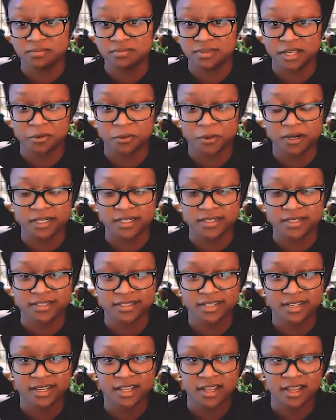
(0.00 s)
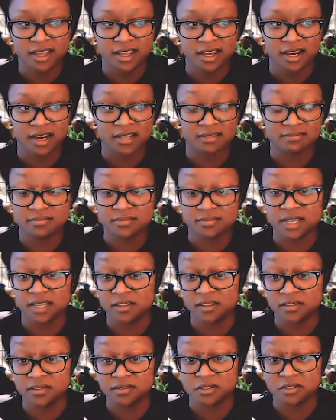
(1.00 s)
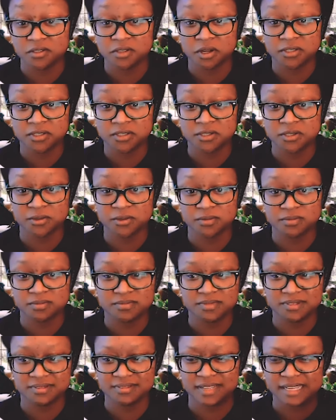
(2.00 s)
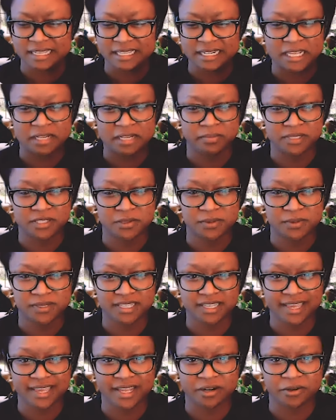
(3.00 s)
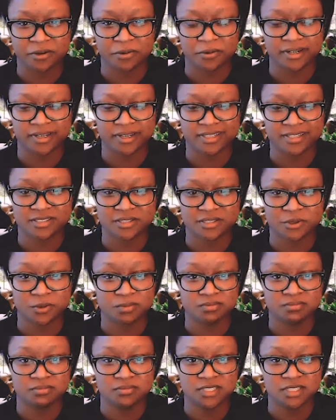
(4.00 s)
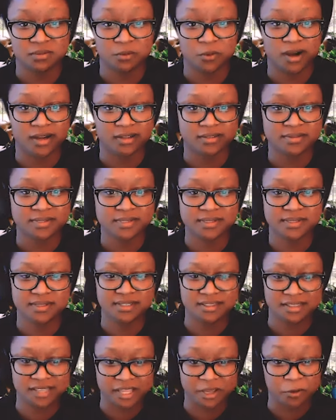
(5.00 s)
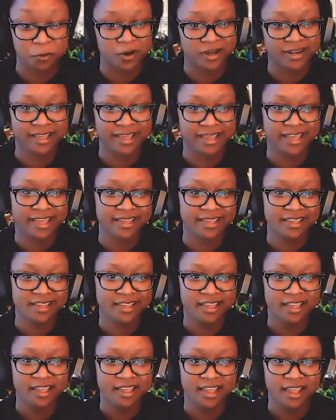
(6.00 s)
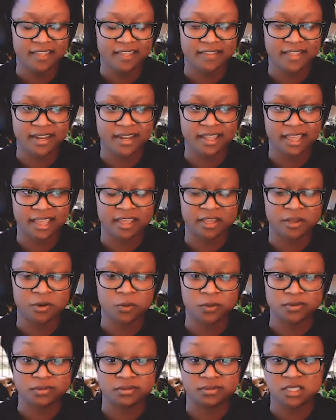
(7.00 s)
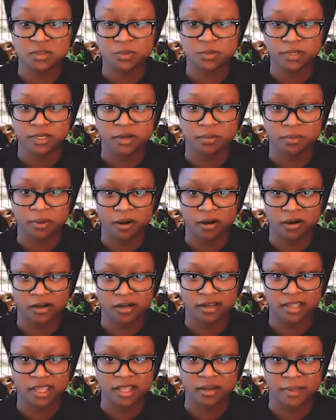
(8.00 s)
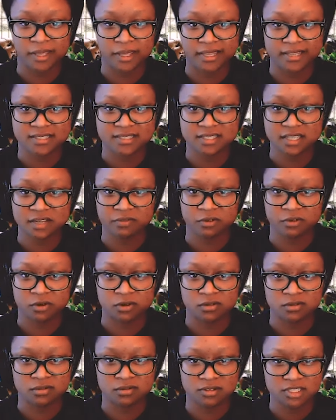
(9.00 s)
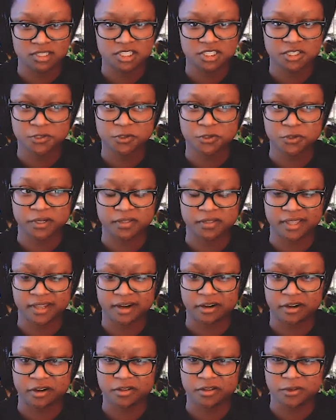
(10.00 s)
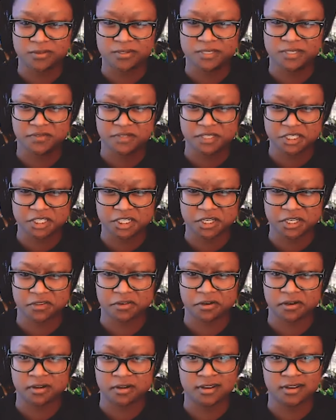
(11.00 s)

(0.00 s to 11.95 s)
lay one. And then there's also like an in-between category. So some wasps lay one egg, and that egg will split apart and make several children that are clones of each other.